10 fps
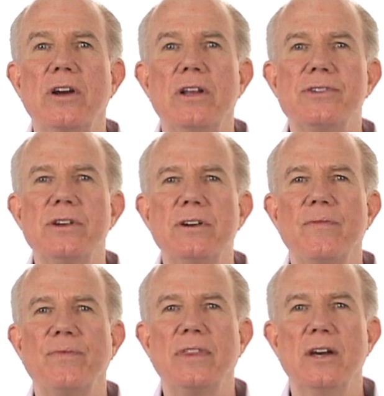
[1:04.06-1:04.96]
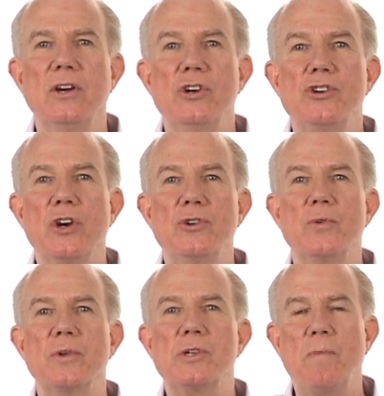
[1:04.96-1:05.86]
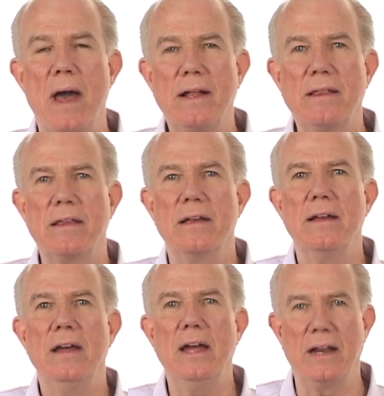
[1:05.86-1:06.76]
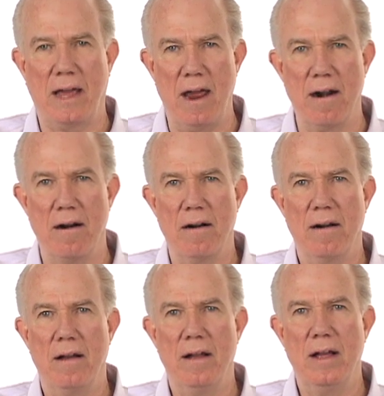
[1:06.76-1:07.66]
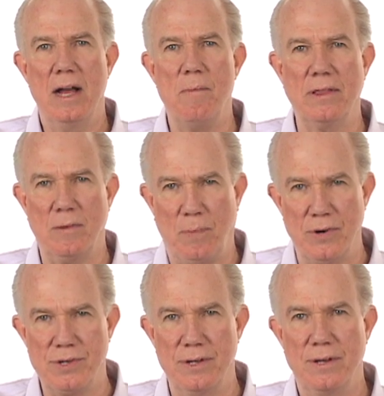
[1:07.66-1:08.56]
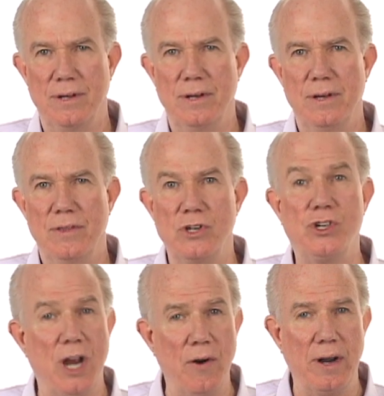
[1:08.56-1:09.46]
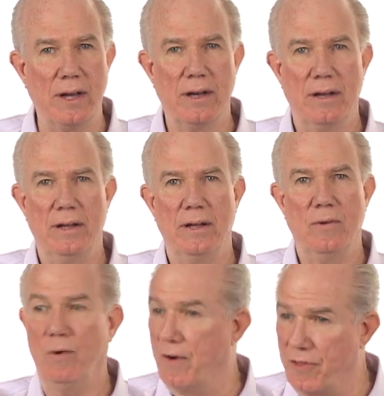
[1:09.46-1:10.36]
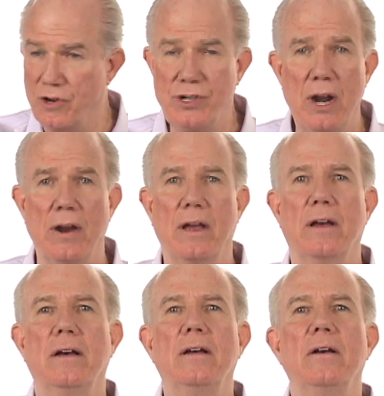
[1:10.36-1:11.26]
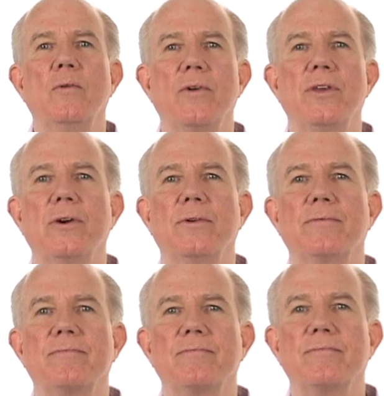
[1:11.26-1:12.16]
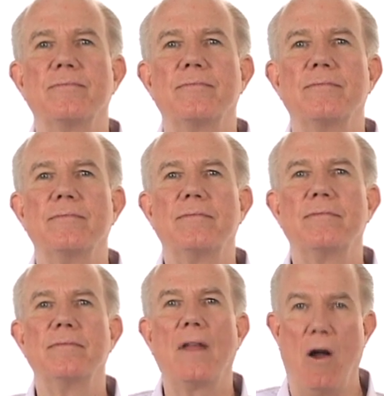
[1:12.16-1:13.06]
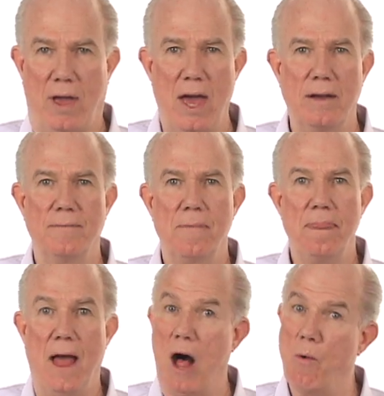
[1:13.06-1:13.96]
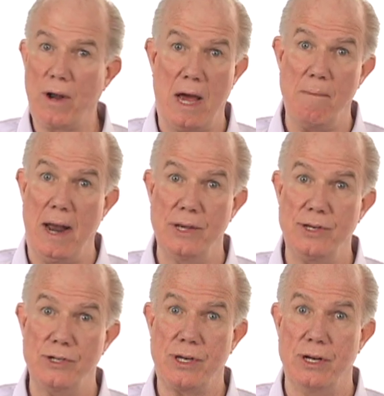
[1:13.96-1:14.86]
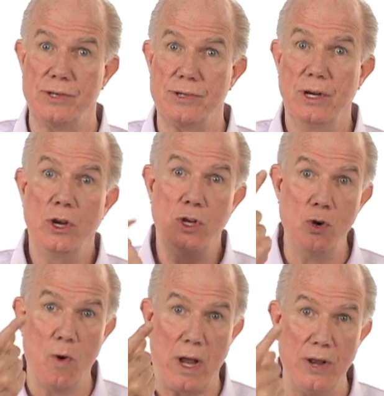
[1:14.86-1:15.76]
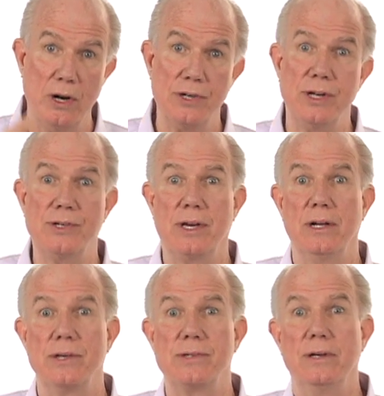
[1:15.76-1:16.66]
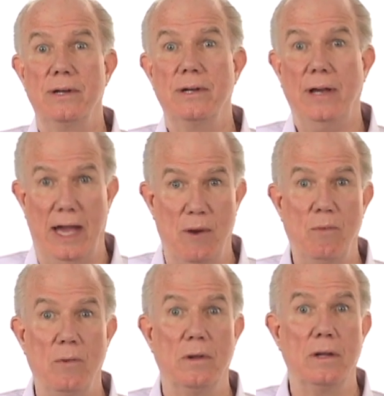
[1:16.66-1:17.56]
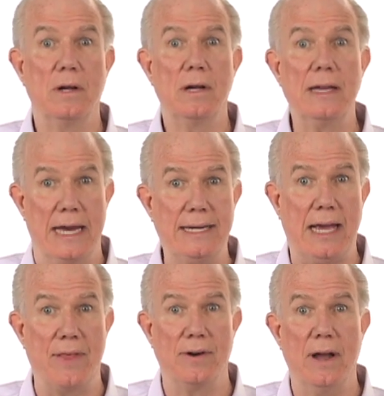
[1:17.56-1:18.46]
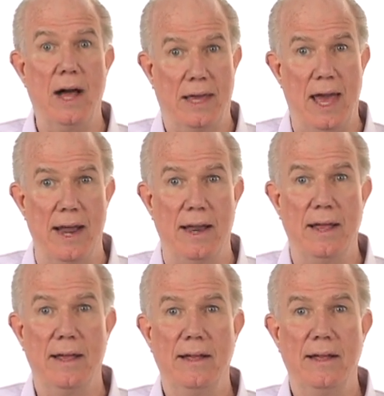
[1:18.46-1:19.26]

a good listener, shows you respect and care about the person that's sharing whatever they're sharing with you. Okay, I'll work on my listening skills, you work on your listening skills, and we will get together again